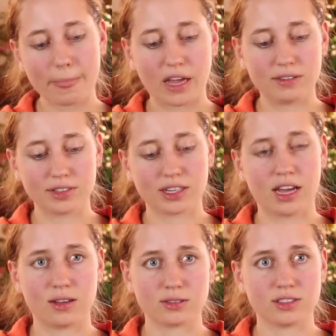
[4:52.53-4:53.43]
have your
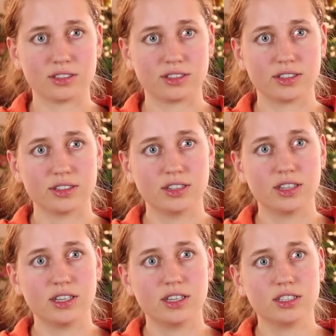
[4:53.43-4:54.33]
cows and your
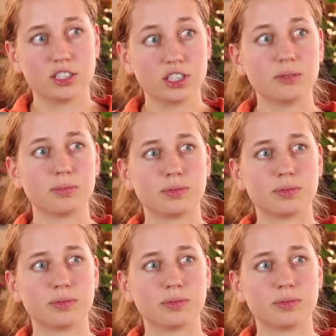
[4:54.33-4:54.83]
sheep,